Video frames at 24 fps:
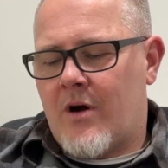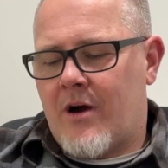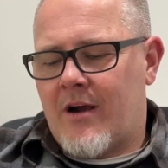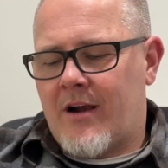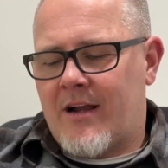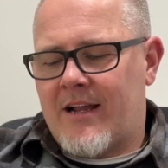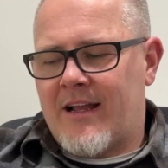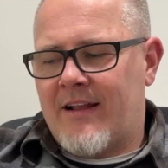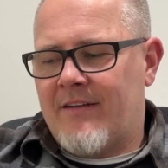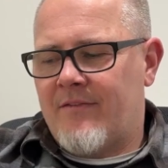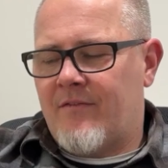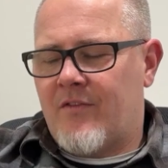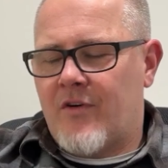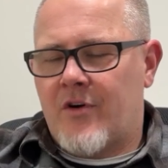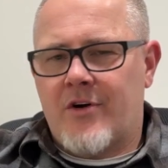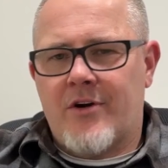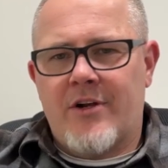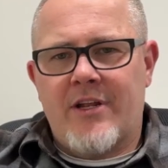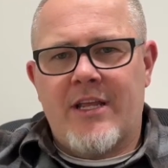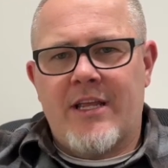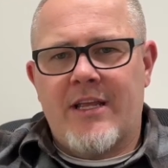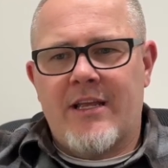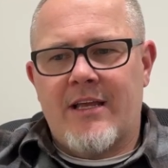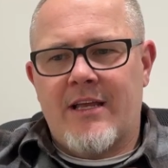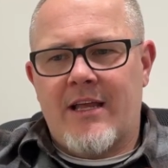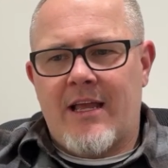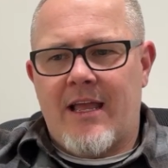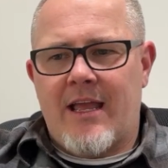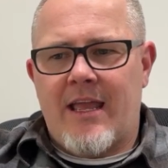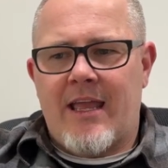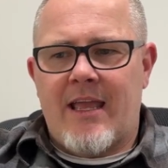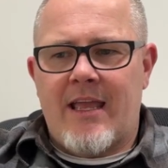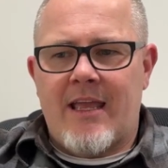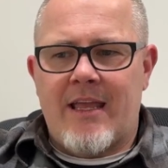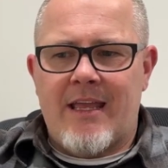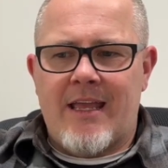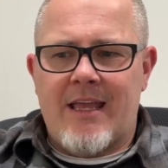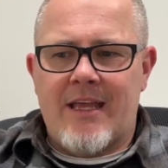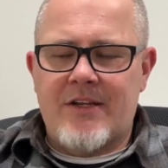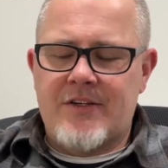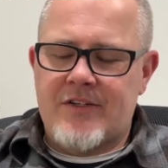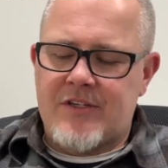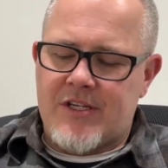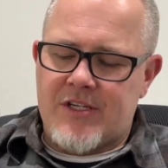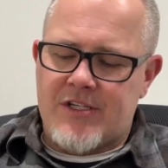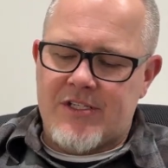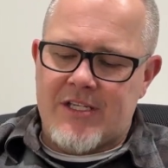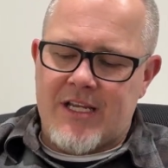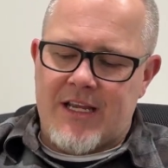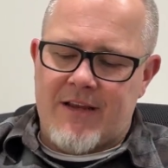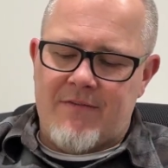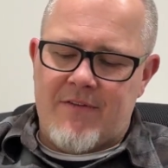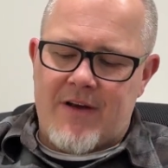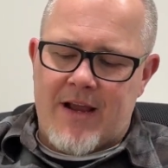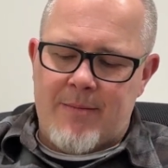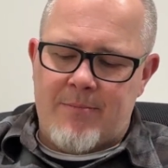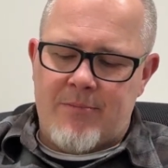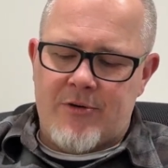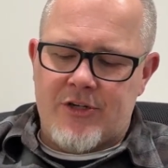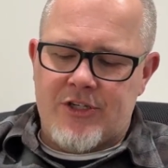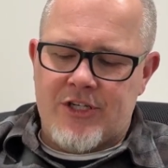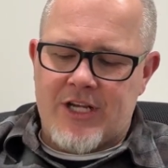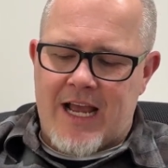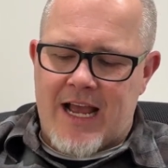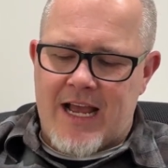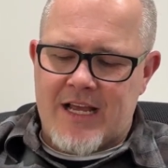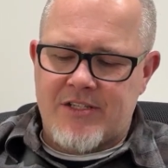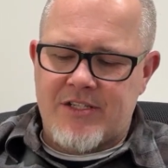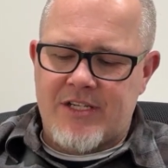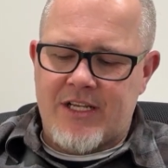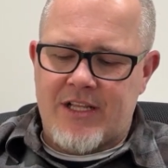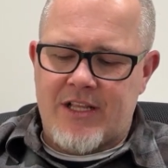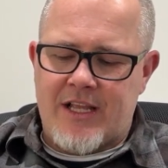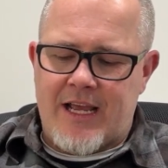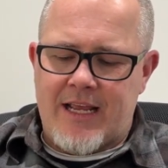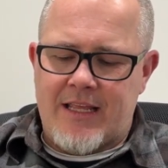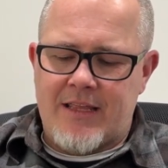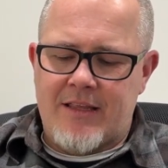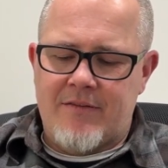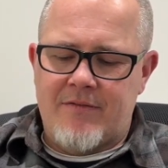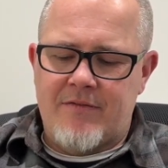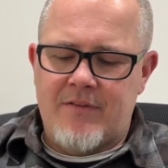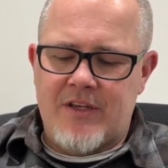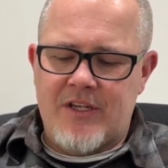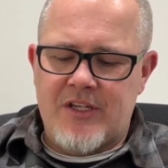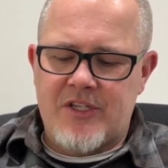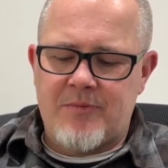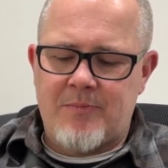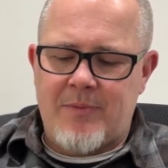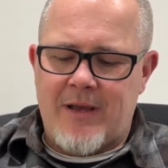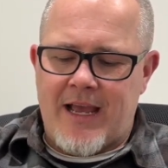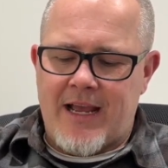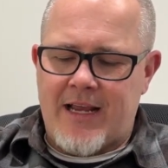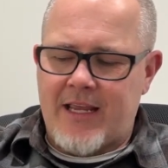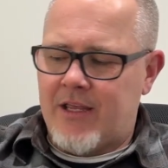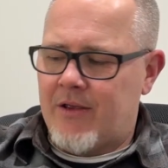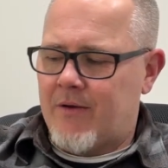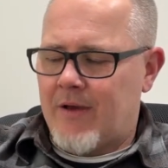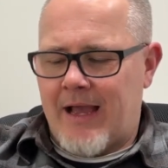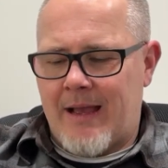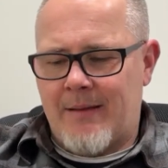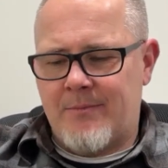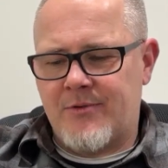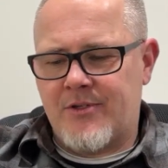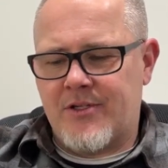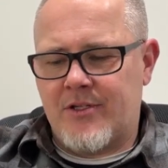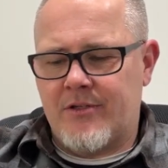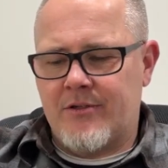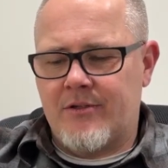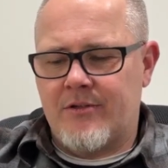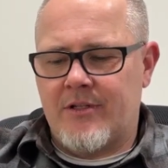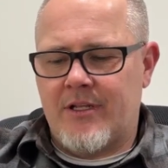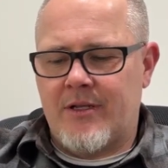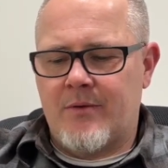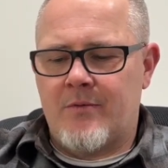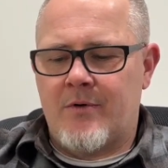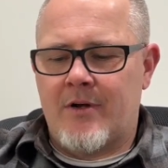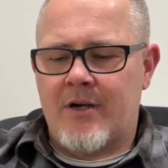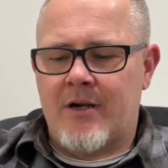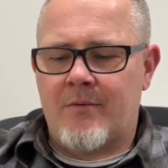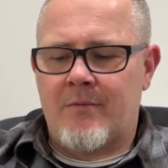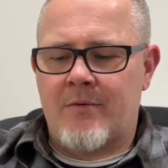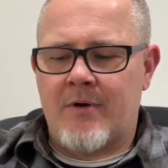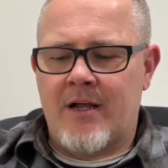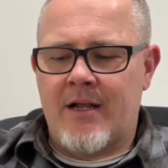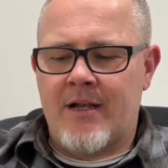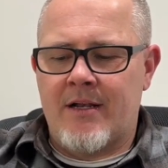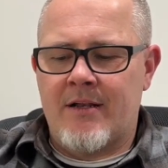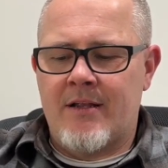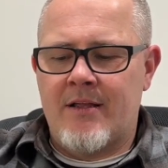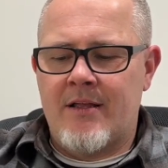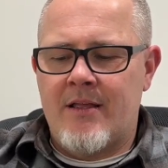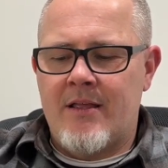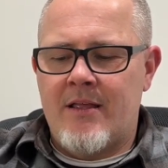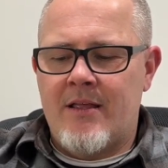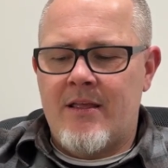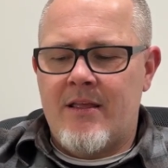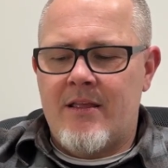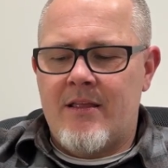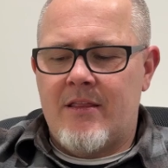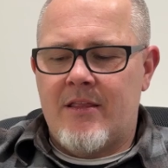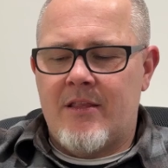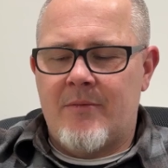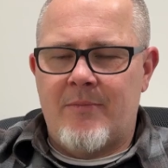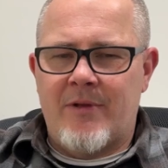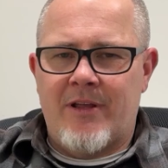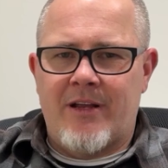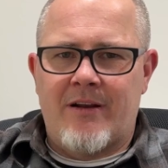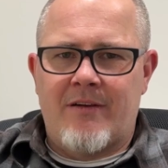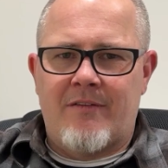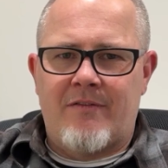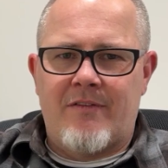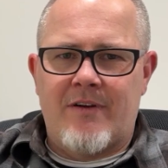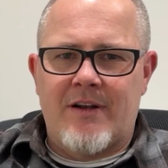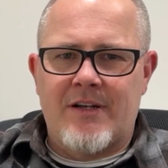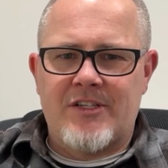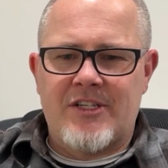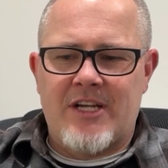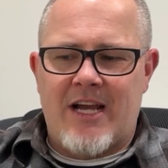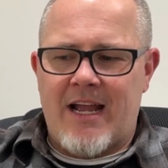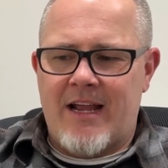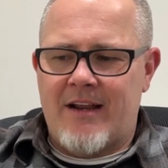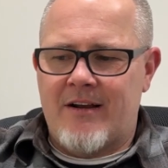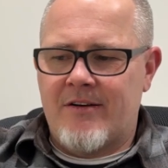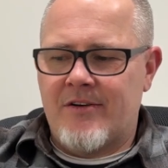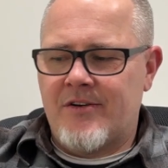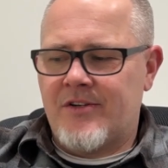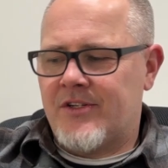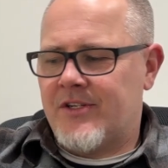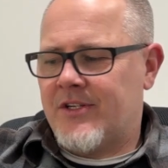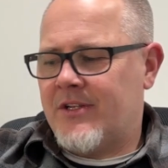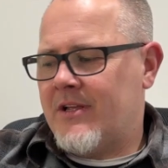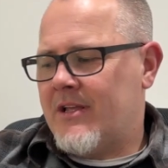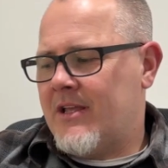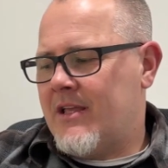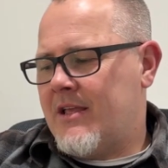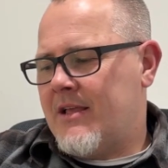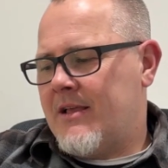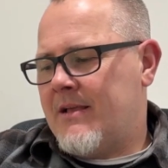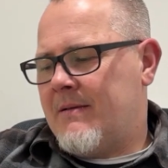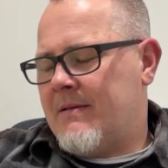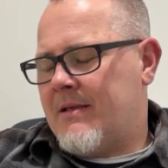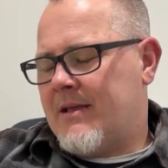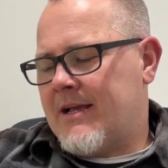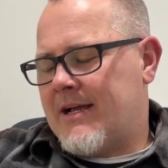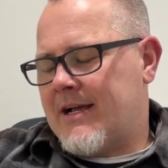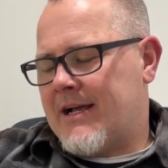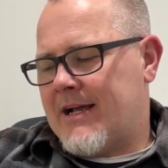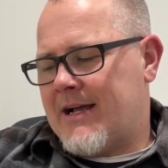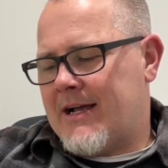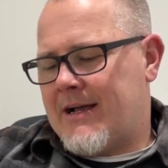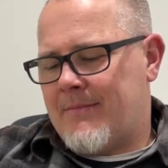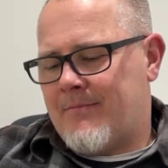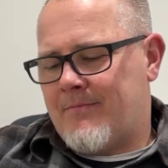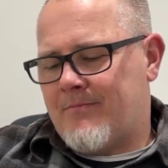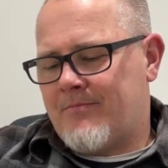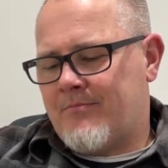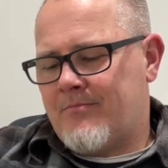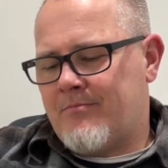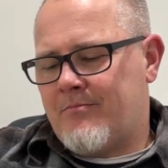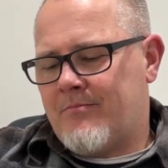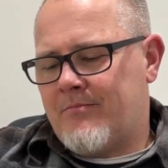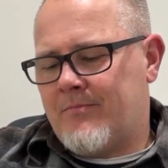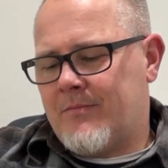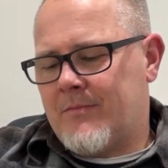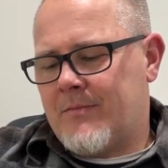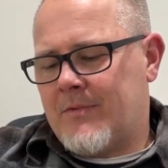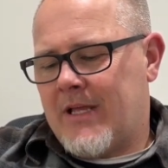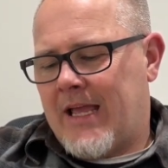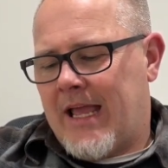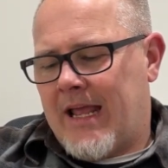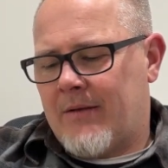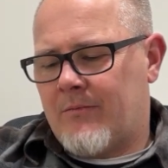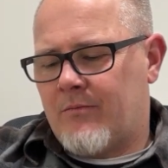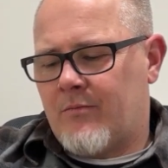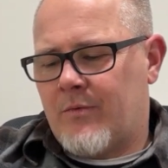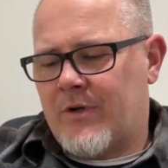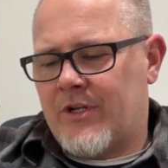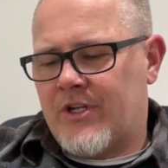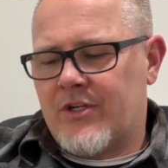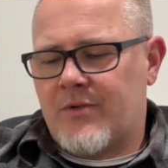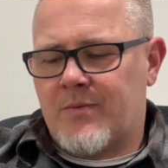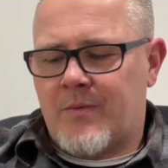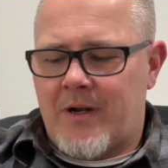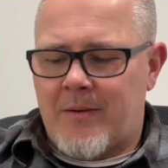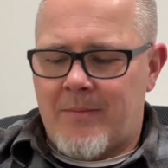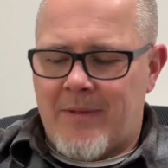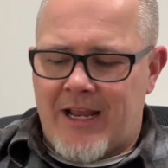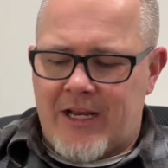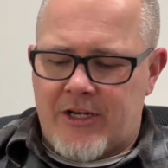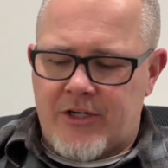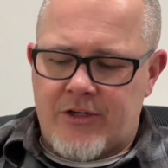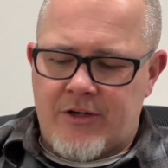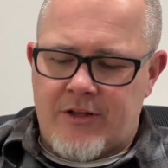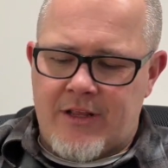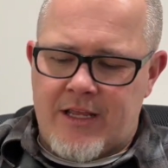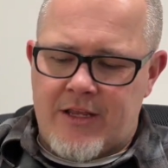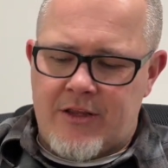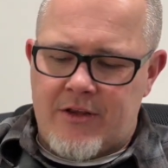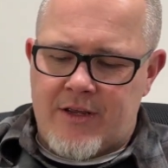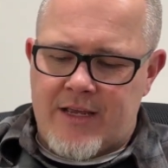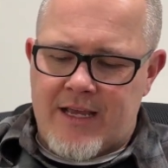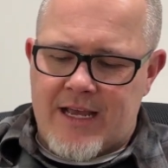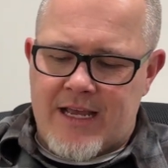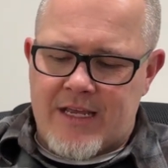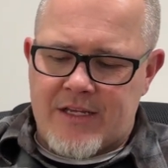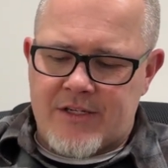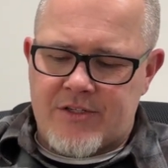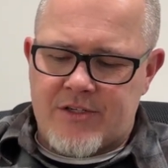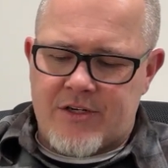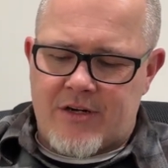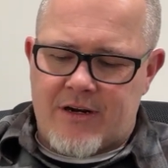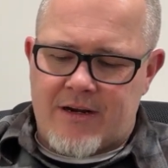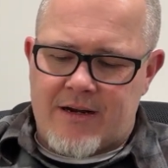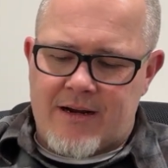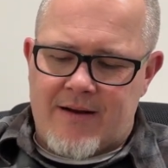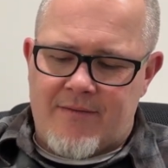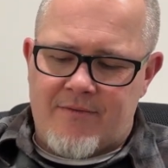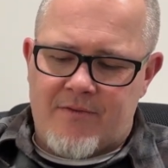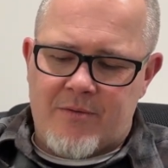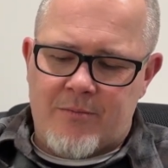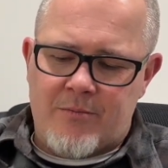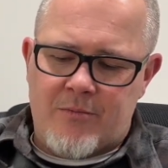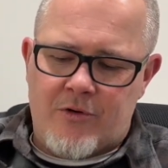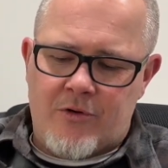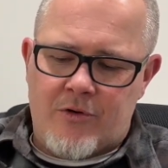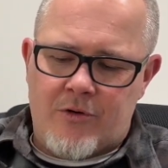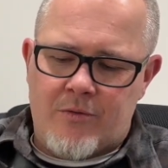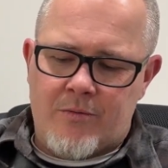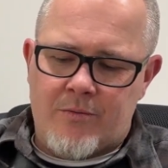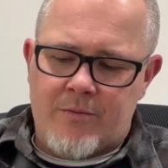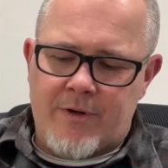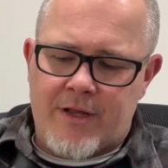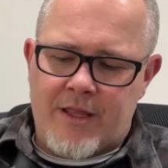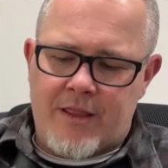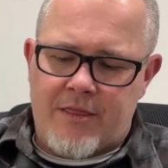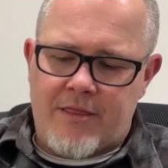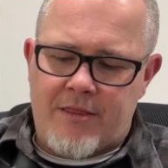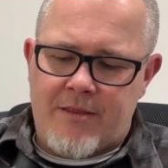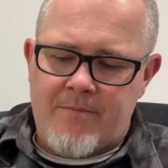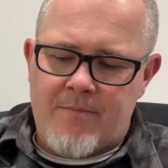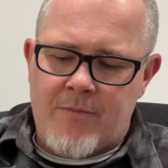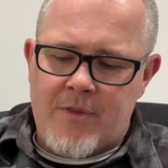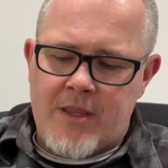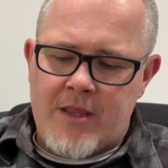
are converting a existing Viper chassis like the VSpec, you absolutely want to run the bigger front tires. And we just want to make sure that you guys are comfortable with